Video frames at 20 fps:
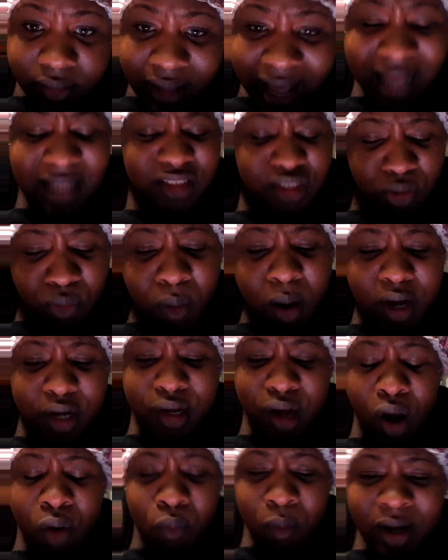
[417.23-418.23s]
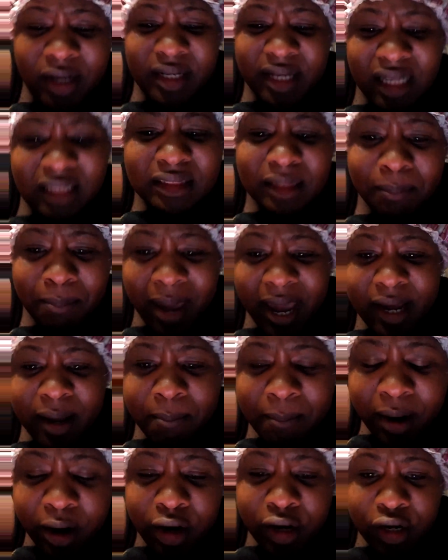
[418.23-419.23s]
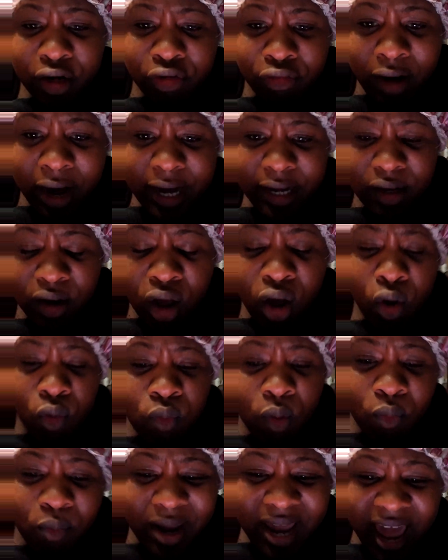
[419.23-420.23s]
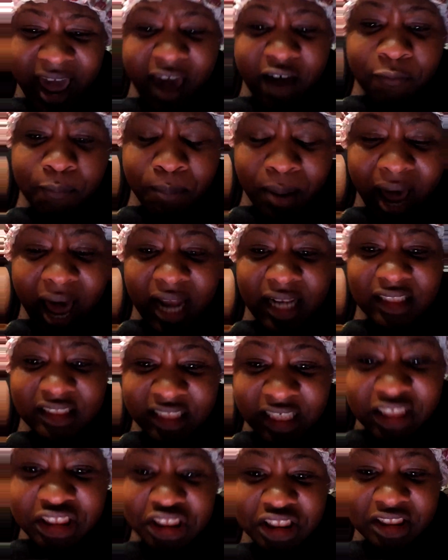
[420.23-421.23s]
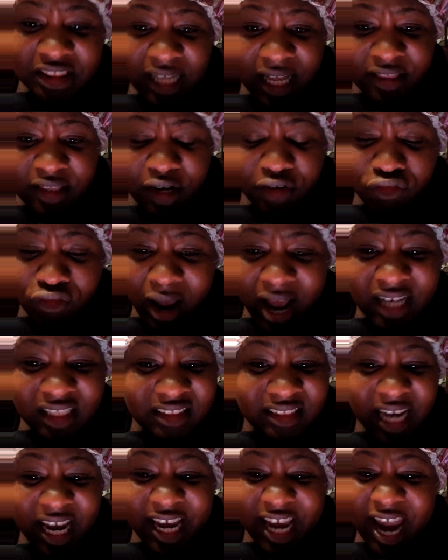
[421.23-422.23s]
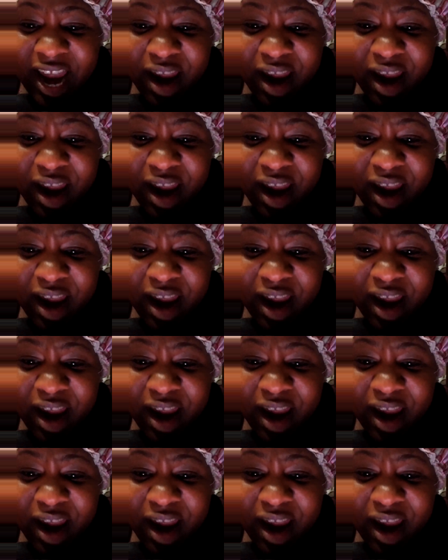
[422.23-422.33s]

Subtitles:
You want to know what doesn't make America great? When we have politicians out there trying to take